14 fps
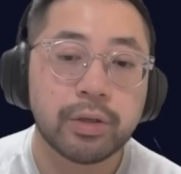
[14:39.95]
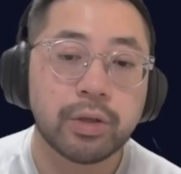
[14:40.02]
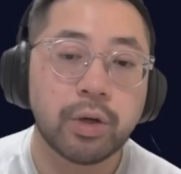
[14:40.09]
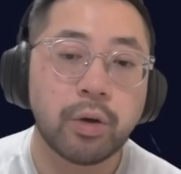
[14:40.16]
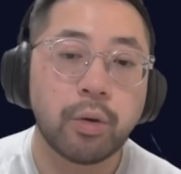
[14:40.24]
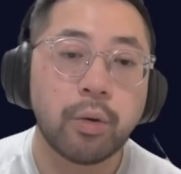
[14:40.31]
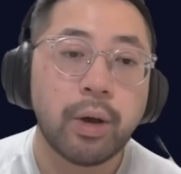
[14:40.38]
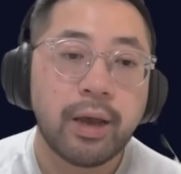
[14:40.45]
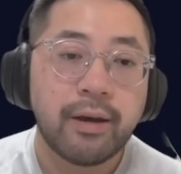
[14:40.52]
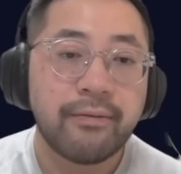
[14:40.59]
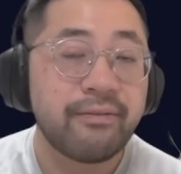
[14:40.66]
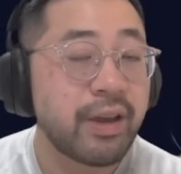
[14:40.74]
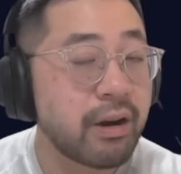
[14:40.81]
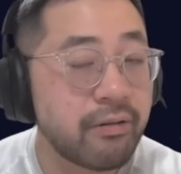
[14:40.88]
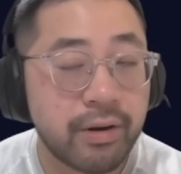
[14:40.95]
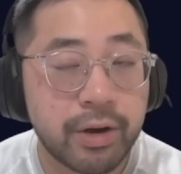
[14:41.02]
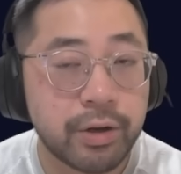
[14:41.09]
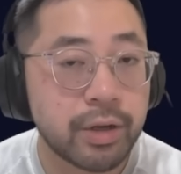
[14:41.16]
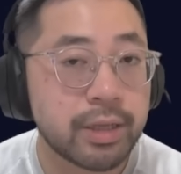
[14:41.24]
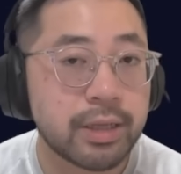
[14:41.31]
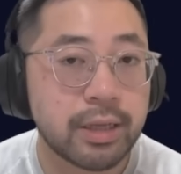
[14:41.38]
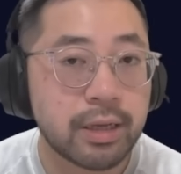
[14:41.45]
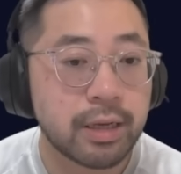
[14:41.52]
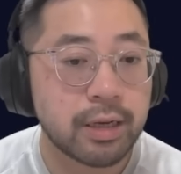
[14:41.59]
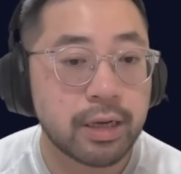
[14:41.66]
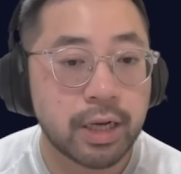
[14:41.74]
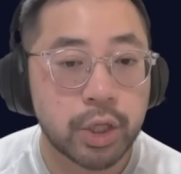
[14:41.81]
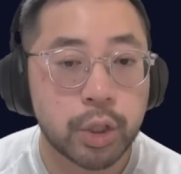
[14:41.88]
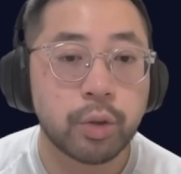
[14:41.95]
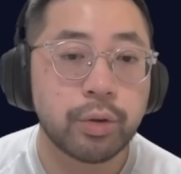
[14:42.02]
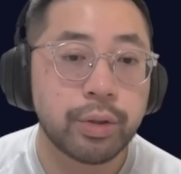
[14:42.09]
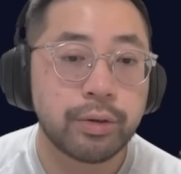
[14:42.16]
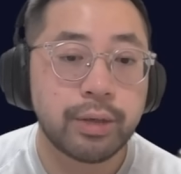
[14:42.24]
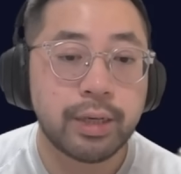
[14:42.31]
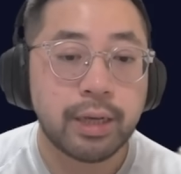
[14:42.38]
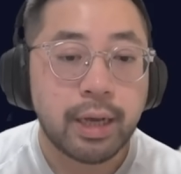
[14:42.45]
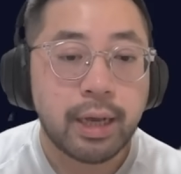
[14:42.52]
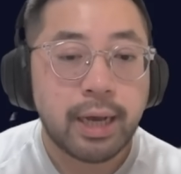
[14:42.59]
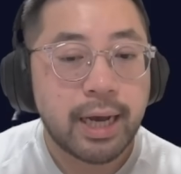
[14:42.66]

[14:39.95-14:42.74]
So very, very good control unit.